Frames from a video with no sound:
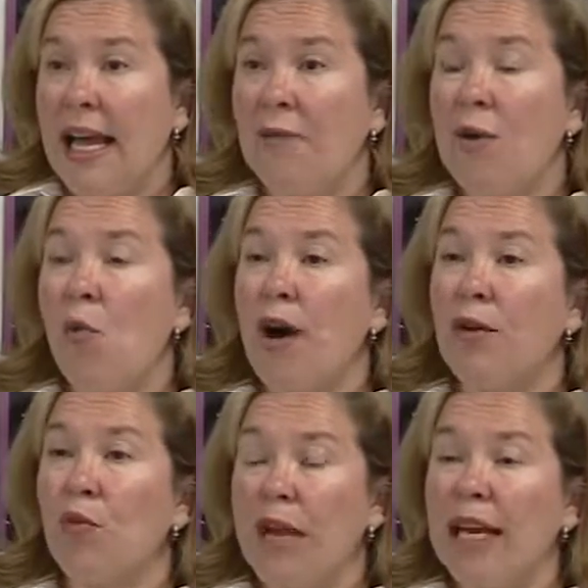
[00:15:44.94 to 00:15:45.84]
If we want
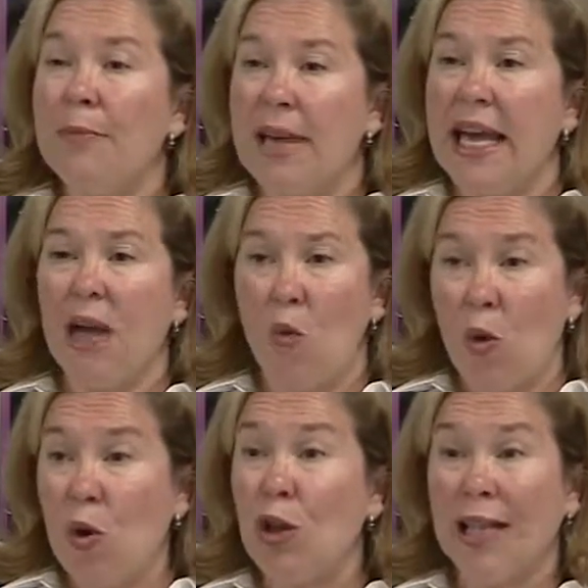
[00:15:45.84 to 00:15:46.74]
to really be a
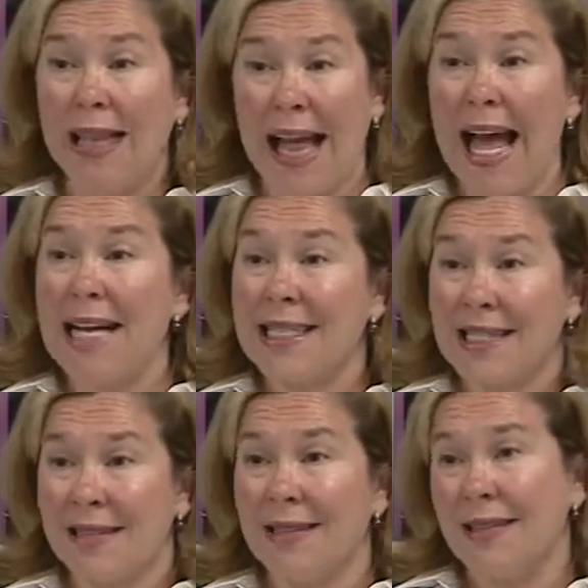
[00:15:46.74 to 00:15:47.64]

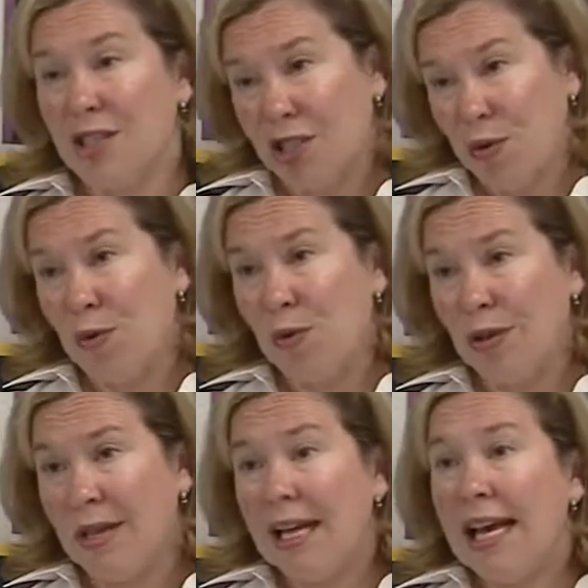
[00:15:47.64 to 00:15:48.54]
world-class school,
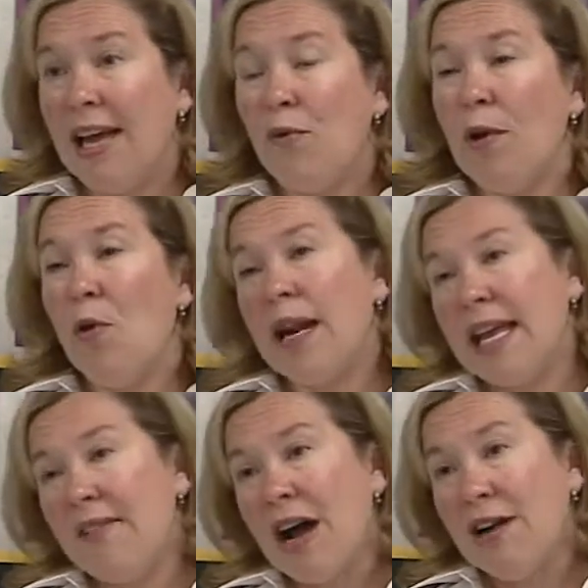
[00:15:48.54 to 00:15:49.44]
if we want to
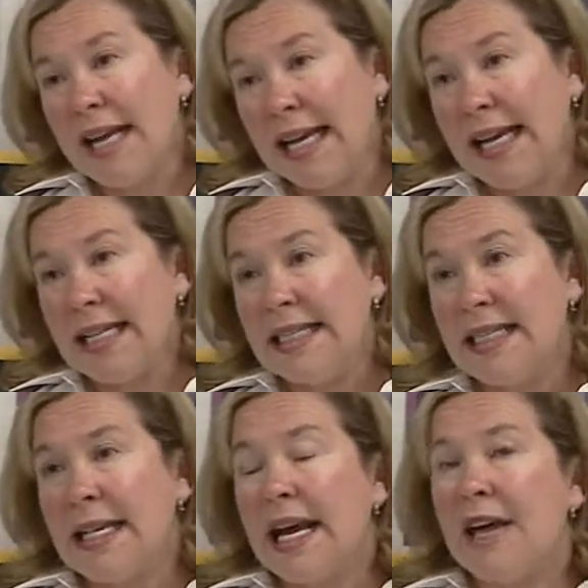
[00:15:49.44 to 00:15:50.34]
give our kids
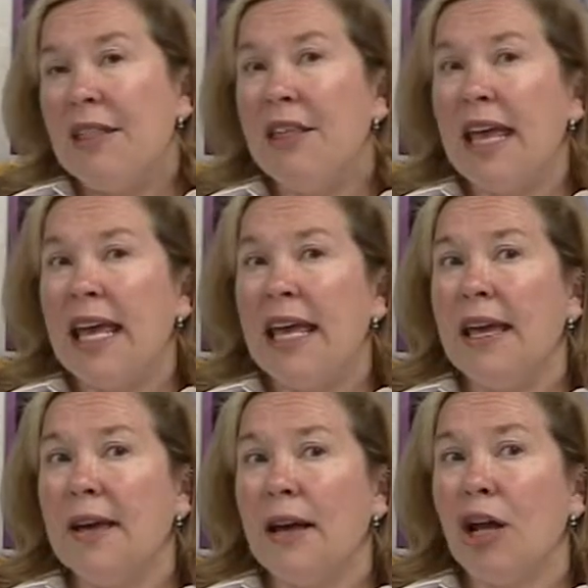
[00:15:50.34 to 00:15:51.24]
the
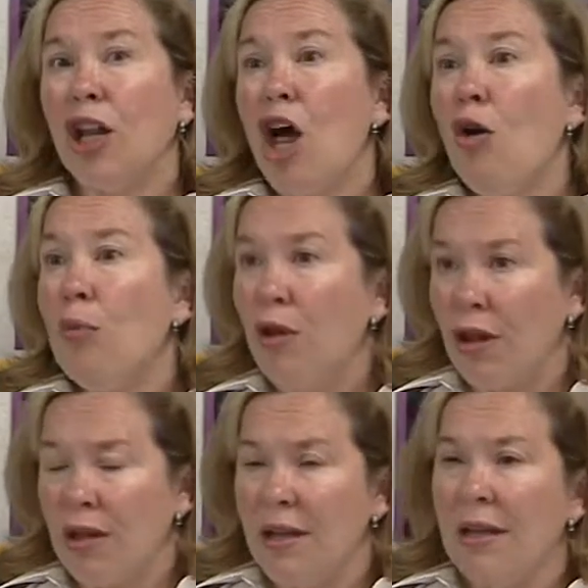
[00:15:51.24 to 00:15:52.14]
global
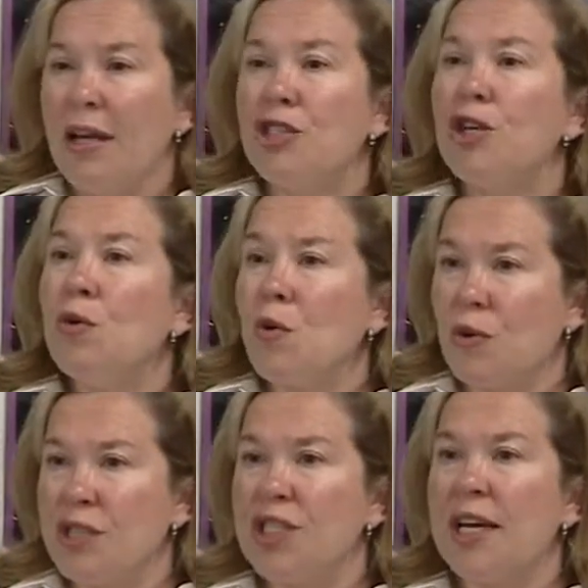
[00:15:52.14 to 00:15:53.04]

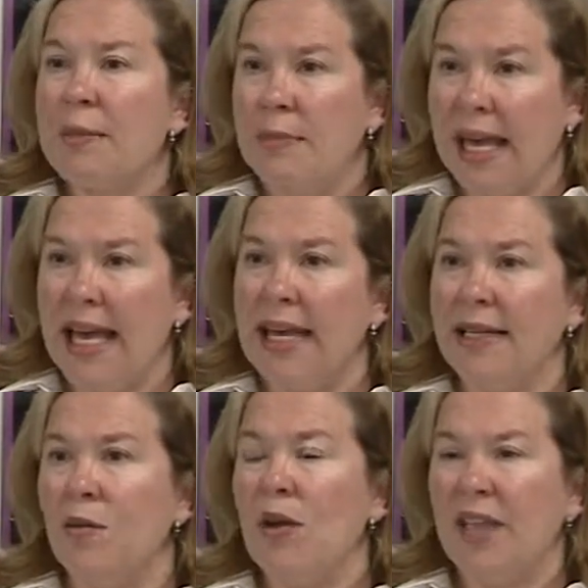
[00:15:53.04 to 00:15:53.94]
tools to compete
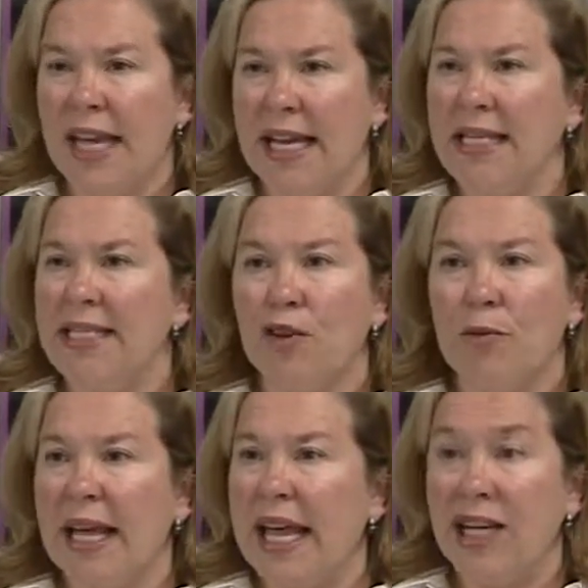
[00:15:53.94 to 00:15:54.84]
with kids that are
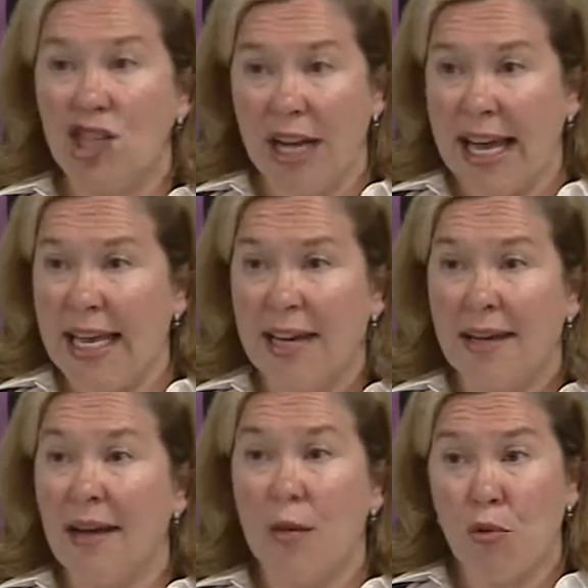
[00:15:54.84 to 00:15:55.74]
being educated
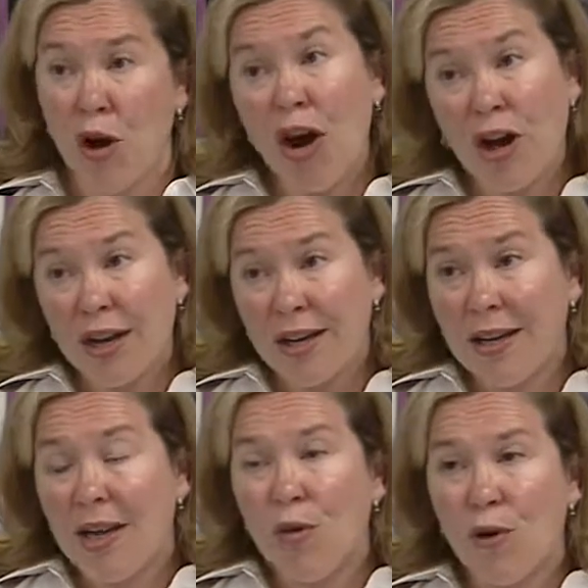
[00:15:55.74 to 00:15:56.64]
abroad,
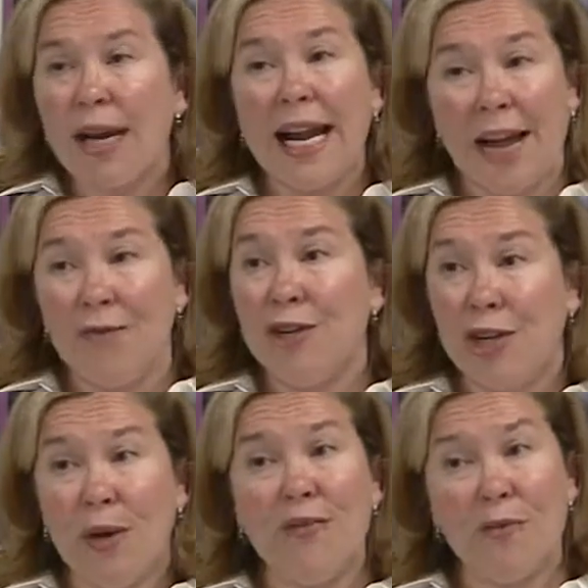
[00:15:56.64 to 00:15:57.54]
we're going to have to do
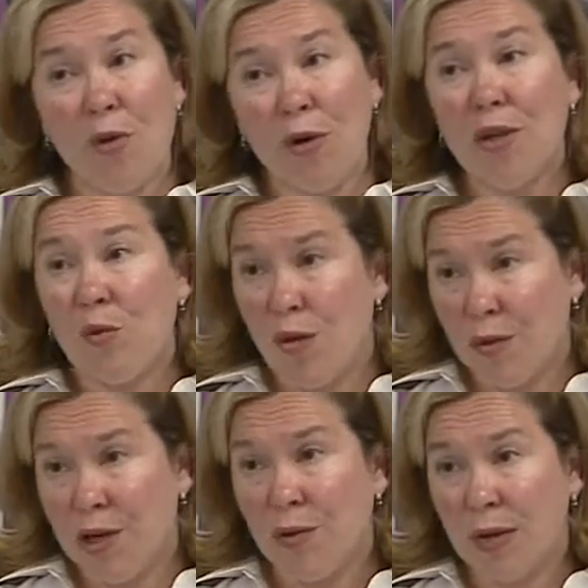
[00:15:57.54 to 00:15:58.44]
even more than what we're
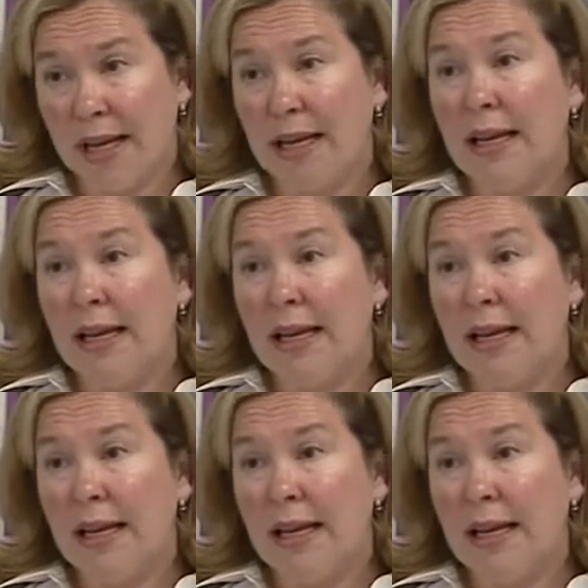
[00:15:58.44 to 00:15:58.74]
doing.